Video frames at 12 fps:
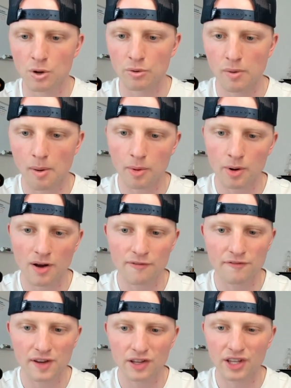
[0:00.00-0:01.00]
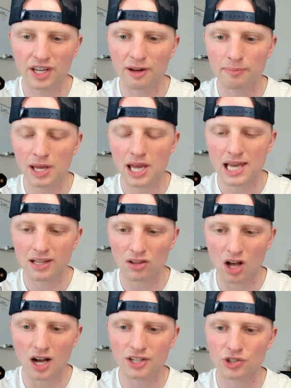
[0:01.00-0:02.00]
Remember, a feeling of being
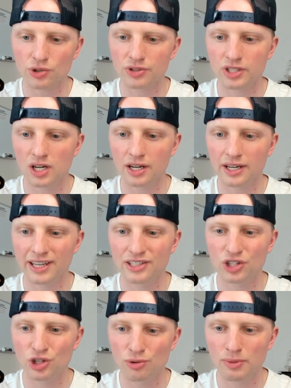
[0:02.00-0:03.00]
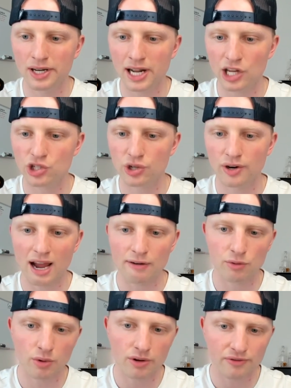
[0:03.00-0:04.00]
lost or stuck is human nature.
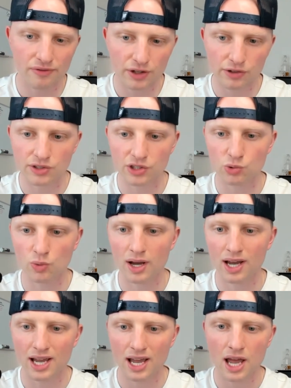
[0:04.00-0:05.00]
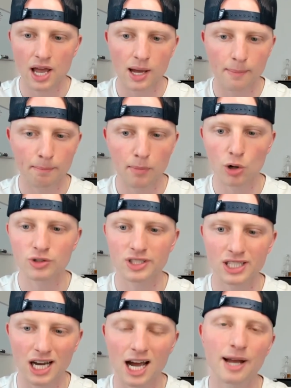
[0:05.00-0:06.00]
Everyone feels this way,
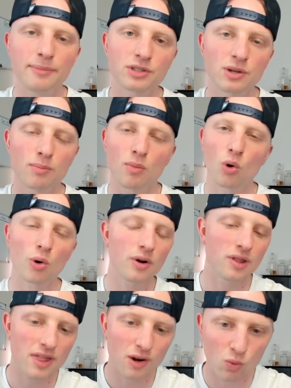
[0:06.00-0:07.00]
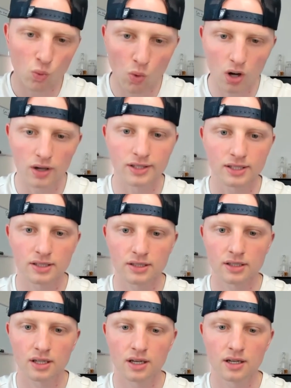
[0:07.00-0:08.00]
most times more than once.